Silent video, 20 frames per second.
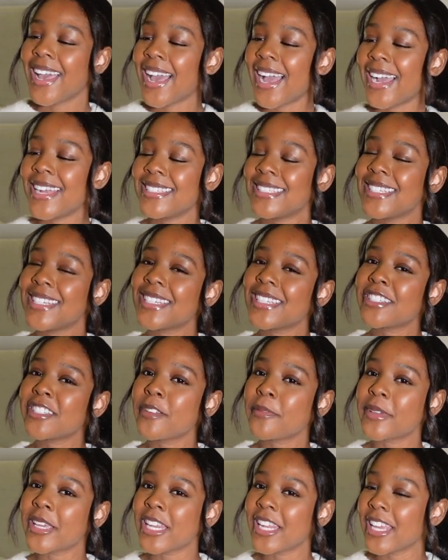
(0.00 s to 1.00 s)
I did end
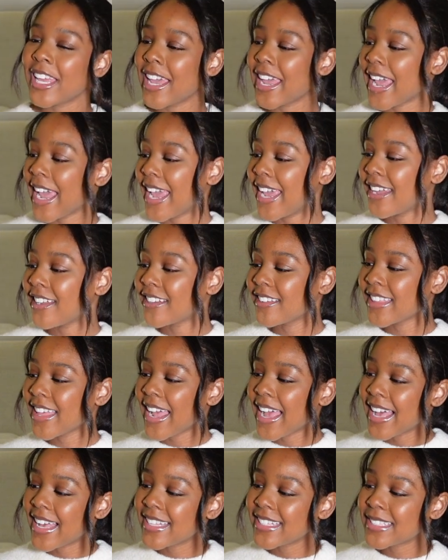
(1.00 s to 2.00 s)
up getting a hanger that
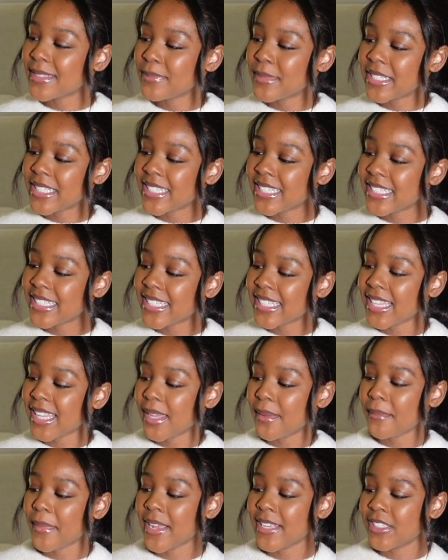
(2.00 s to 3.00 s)
has Mrs. and
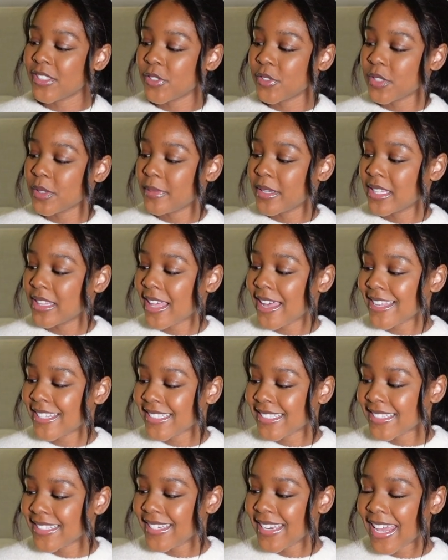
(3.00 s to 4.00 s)
then my soon to be
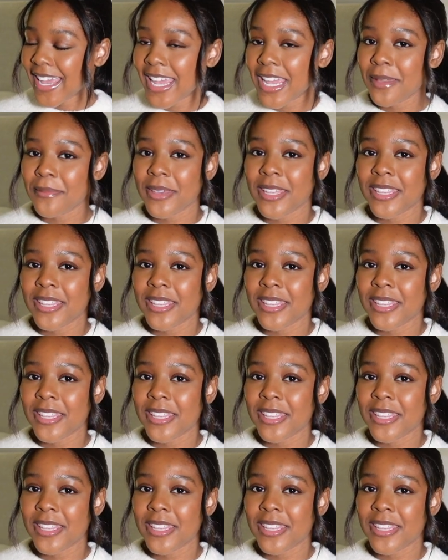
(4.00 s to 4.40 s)
last name